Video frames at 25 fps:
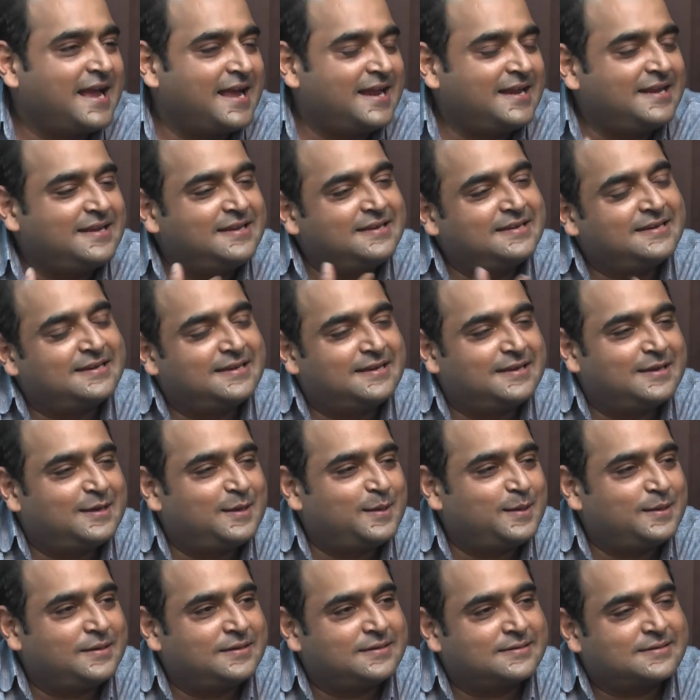and
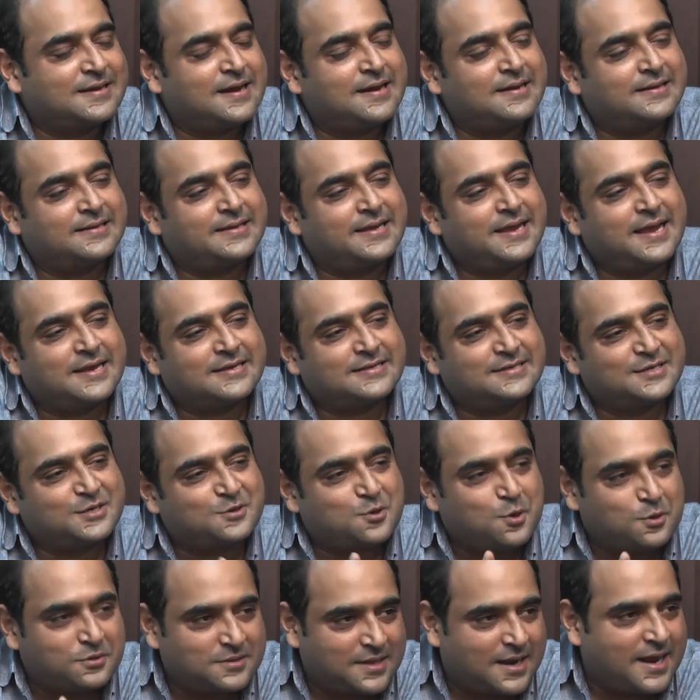uh, Karki actually
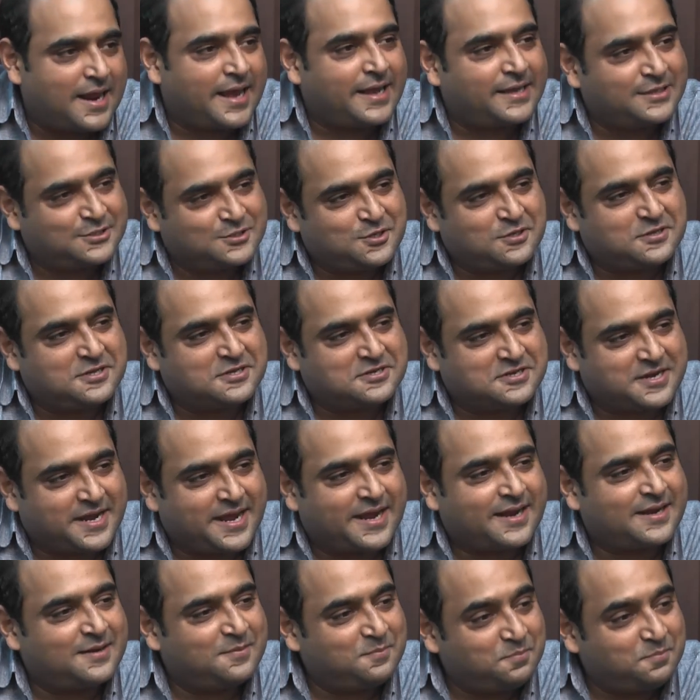wrote the lines on the track,